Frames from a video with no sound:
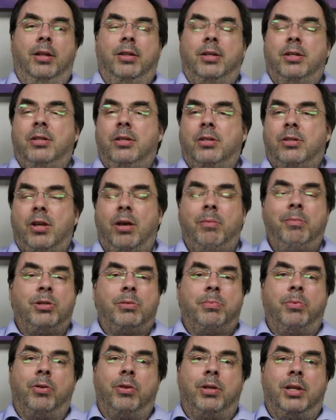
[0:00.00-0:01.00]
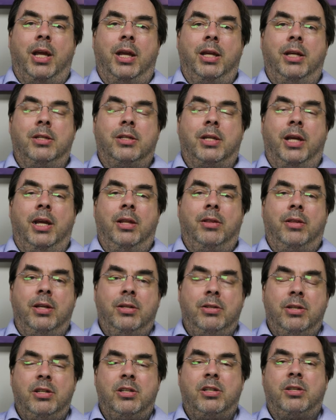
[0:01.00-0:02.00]
This is so much more than Nanny State.
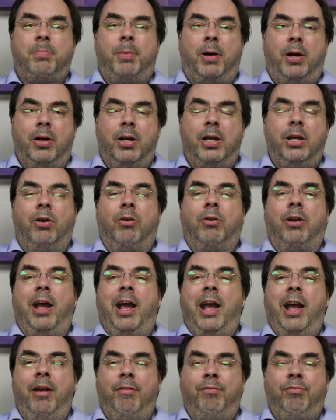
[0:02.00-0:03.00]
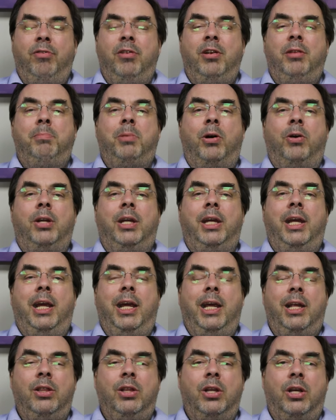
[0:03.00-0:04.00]
This is spy on everybody
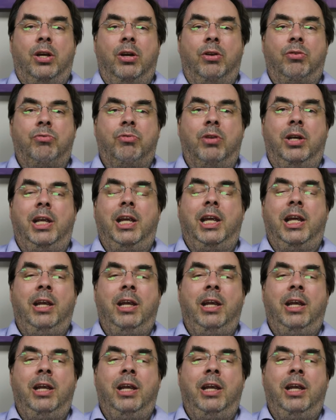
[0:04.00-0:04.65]
in the country,